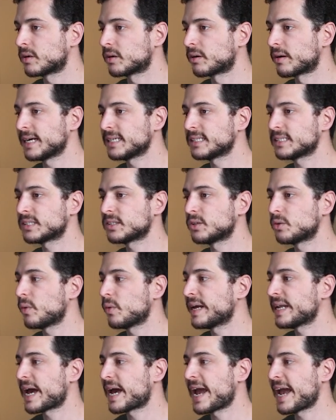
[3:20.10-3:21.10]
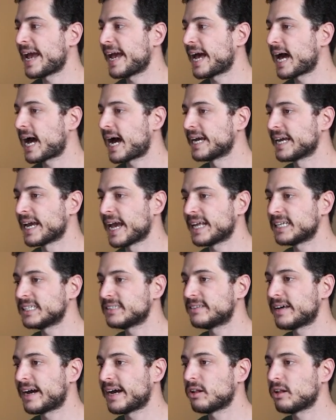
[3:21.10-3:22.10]
All right, so when I
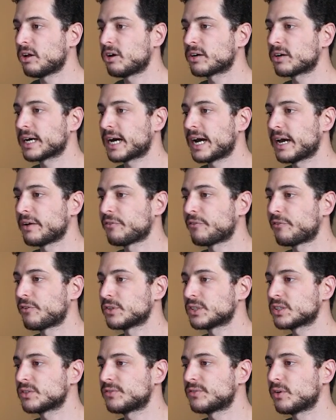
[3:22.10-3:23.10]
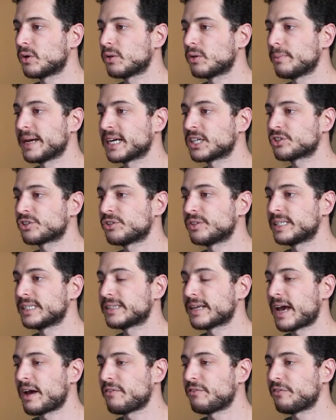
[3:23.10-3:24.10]
edit dialogue, I first of all make sure
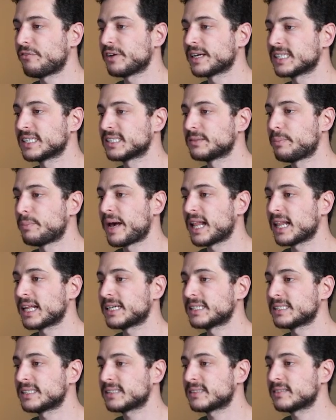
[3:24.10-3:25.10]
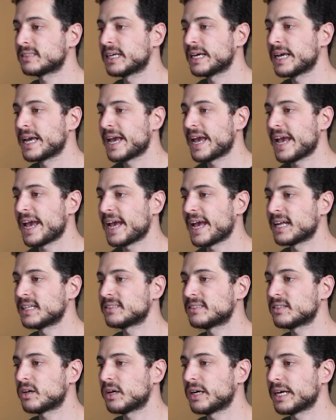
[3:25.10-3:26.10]
that everything is balanced
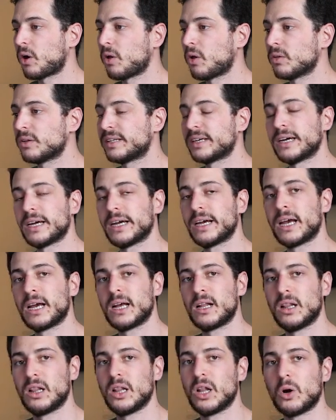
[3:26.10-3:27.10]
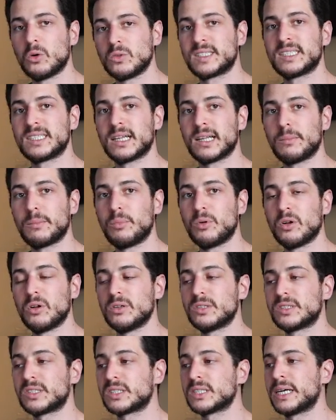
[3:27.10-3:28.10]
and all the low
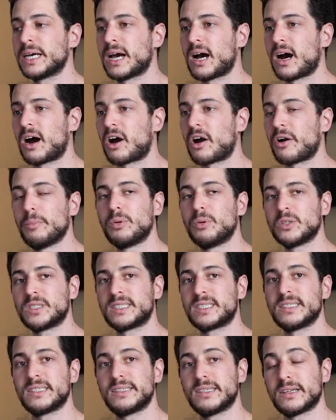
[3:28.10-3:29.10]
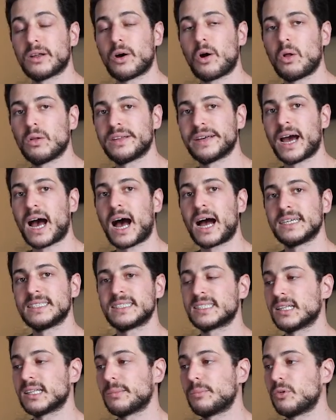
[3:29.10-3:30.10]
syllables are boosted and all the high
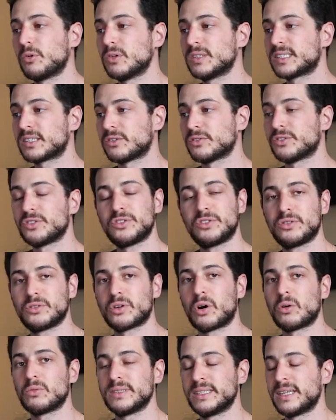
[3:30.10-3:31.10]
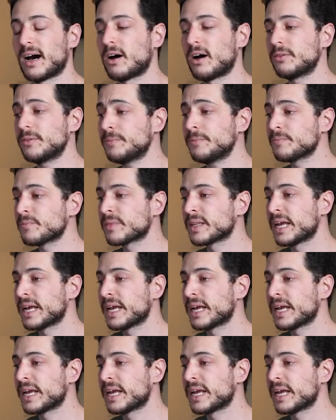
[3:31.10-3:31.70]
syllables are toned down.